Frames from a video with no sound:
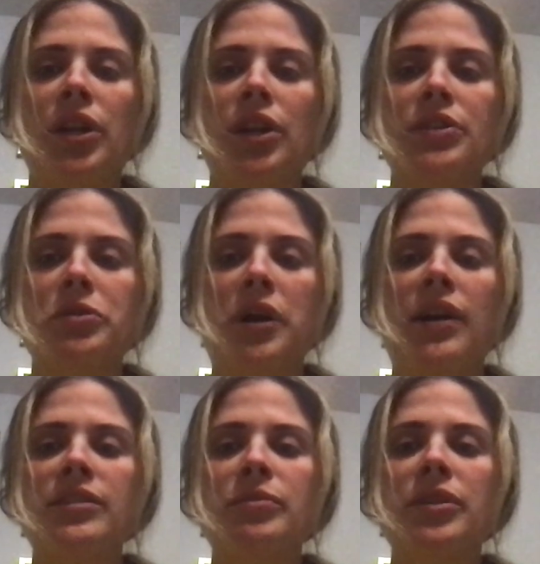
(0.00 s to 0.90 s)
her to
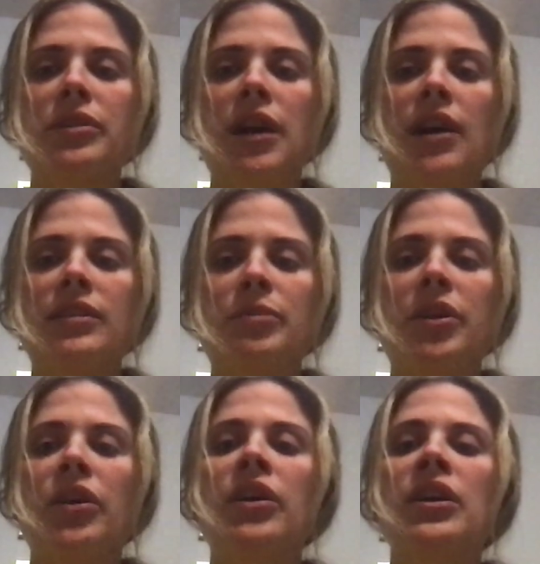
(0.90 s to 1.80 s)
the
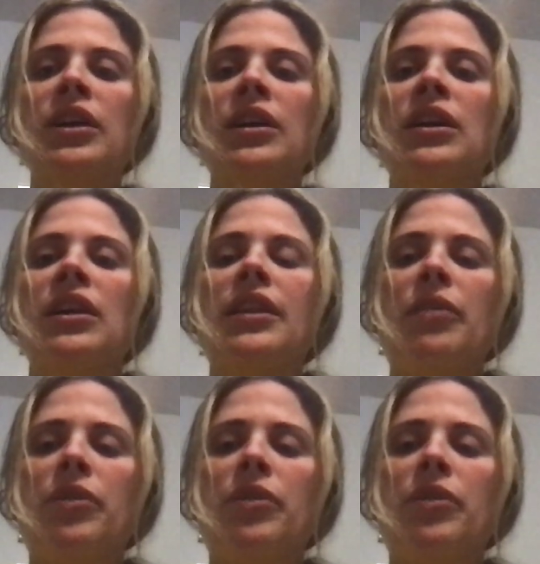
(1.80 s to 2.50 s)
hospital that